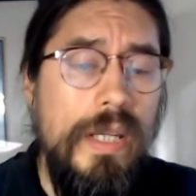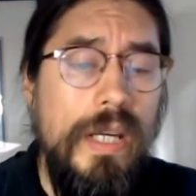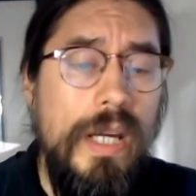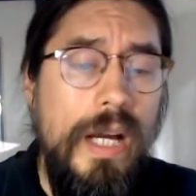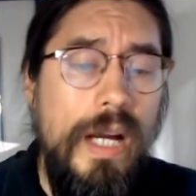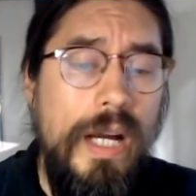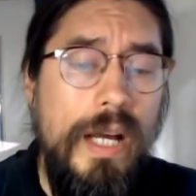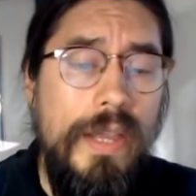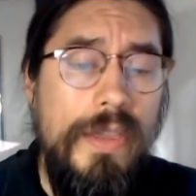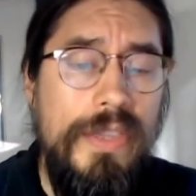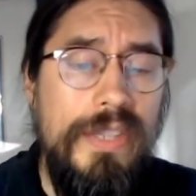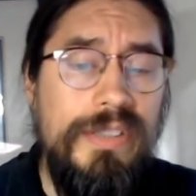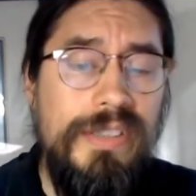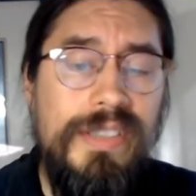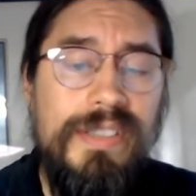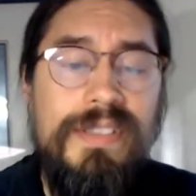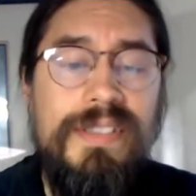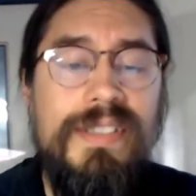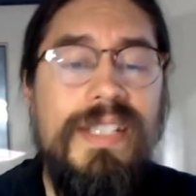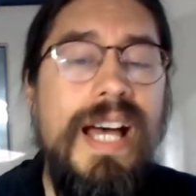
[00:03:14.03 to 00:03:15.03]
Uh, this
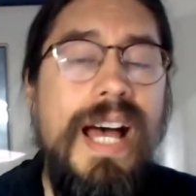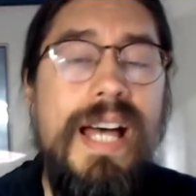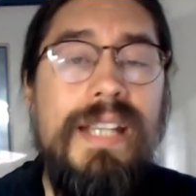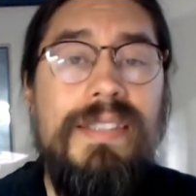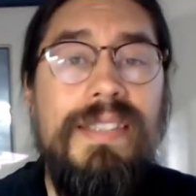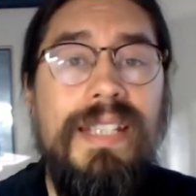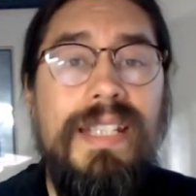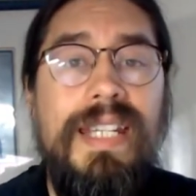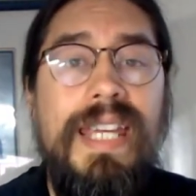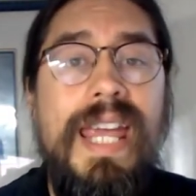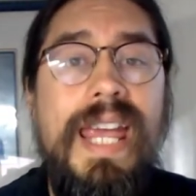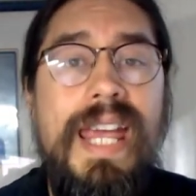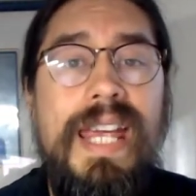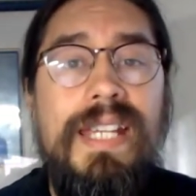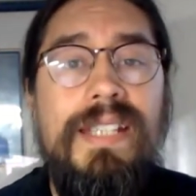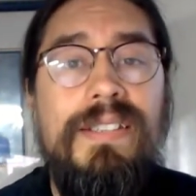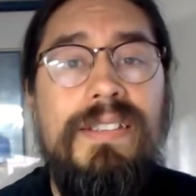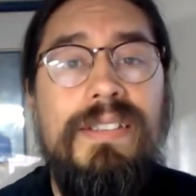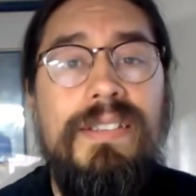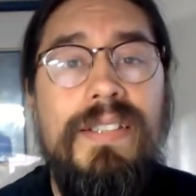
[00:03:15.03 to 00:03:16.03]
is not the
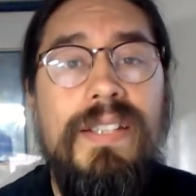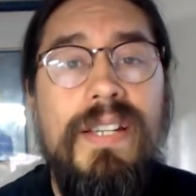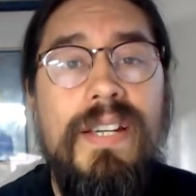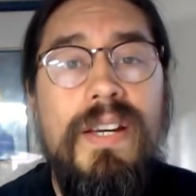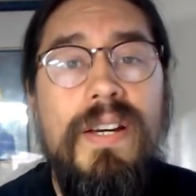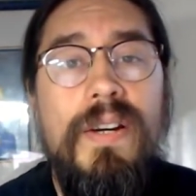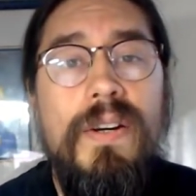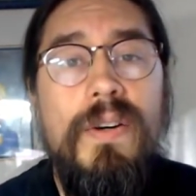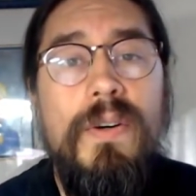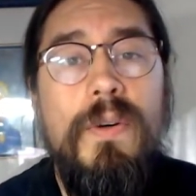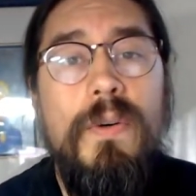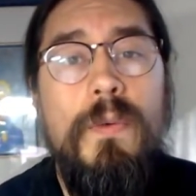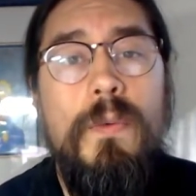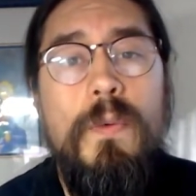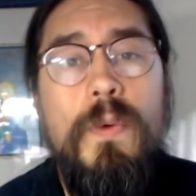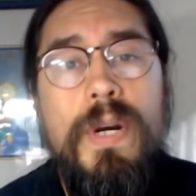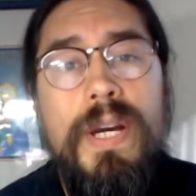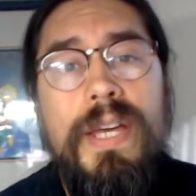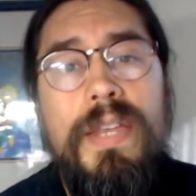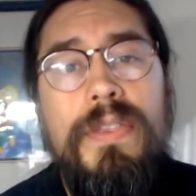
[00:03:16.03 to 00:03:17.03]
case
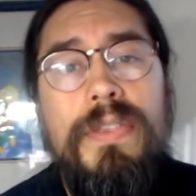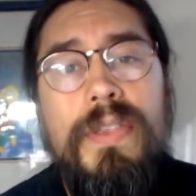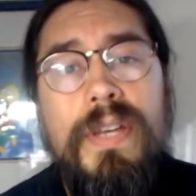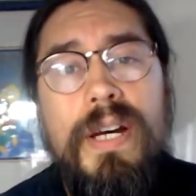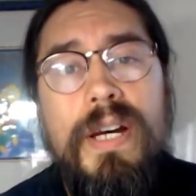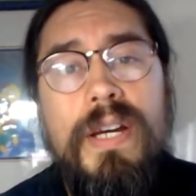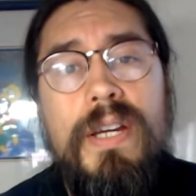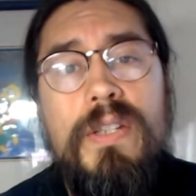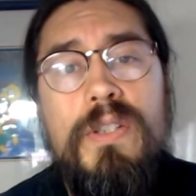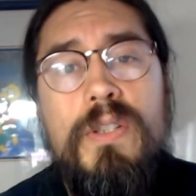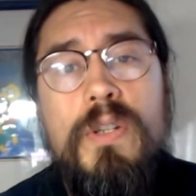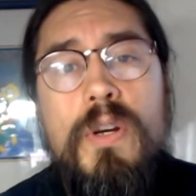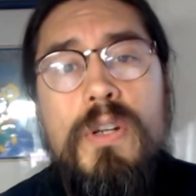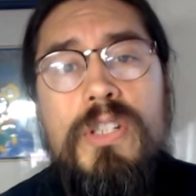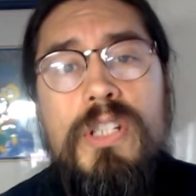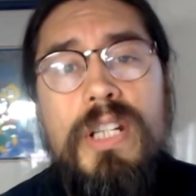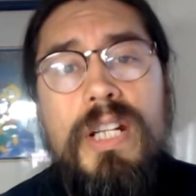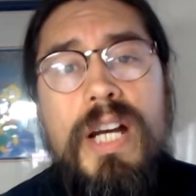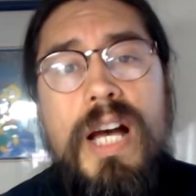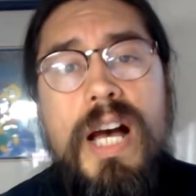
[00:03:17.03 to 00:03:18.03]
with uh,
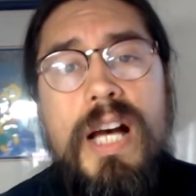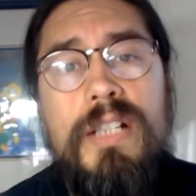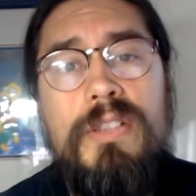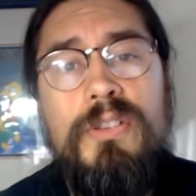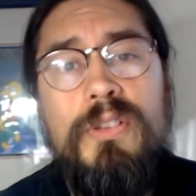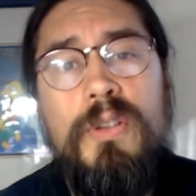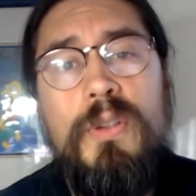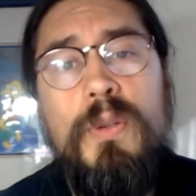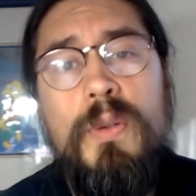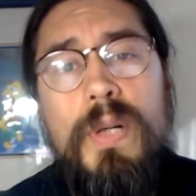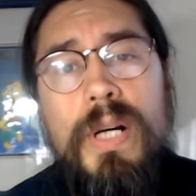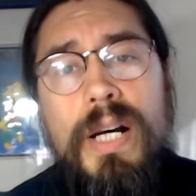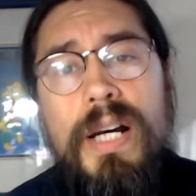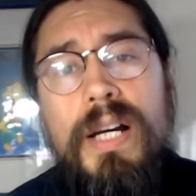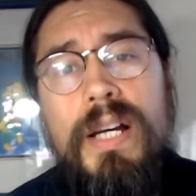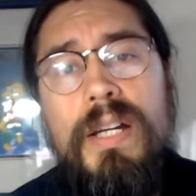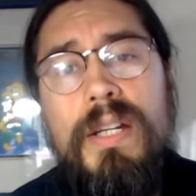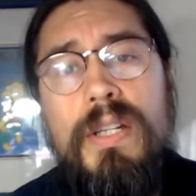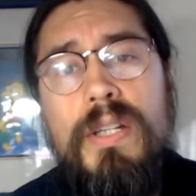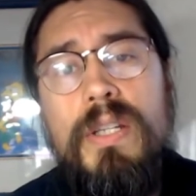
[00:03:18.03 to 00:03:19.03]
Yoshikazu
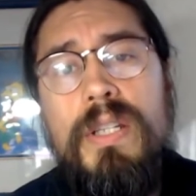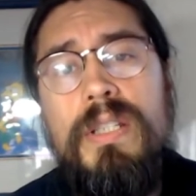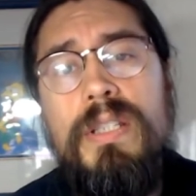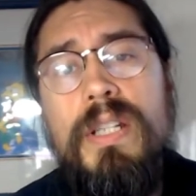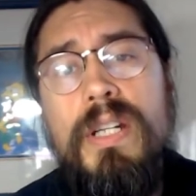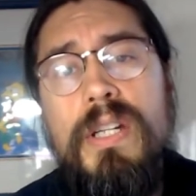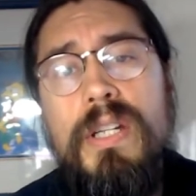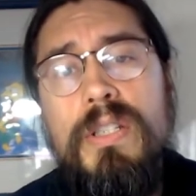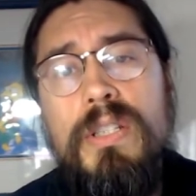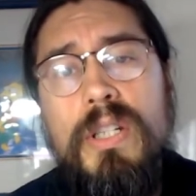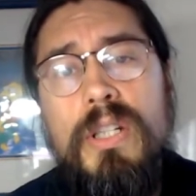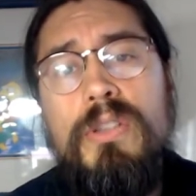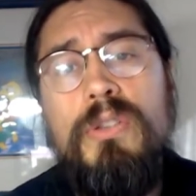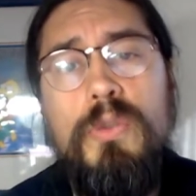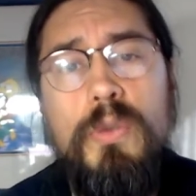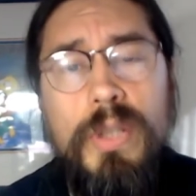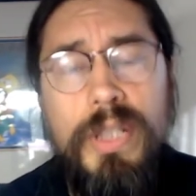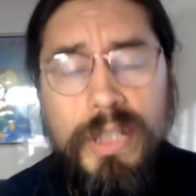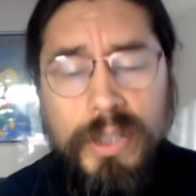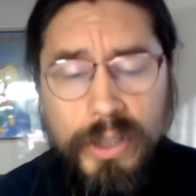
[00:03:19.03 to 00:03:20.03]
uh,
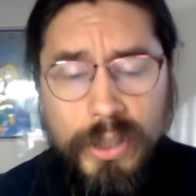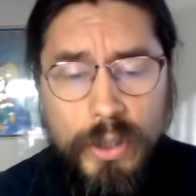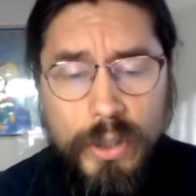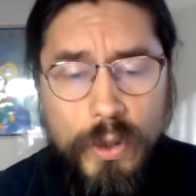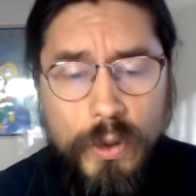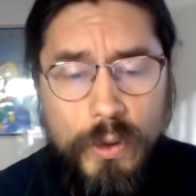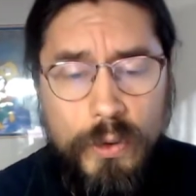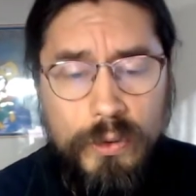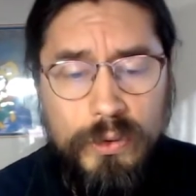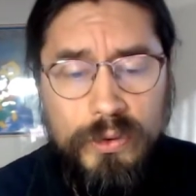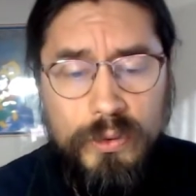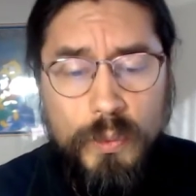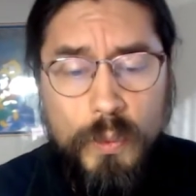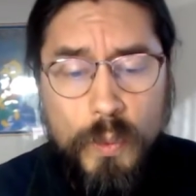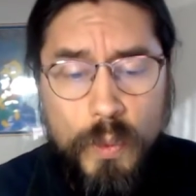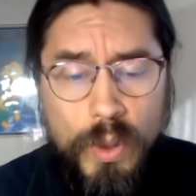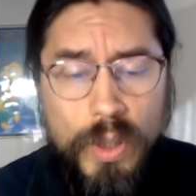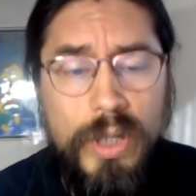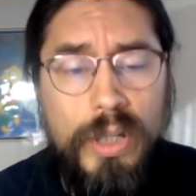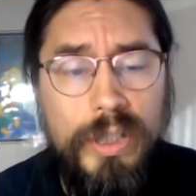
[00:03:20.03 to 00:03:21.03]
Yasuhiko's
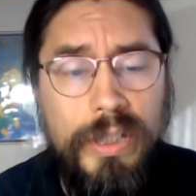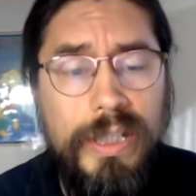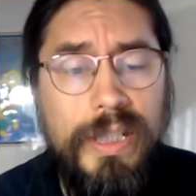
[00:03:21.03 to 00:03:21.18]
work.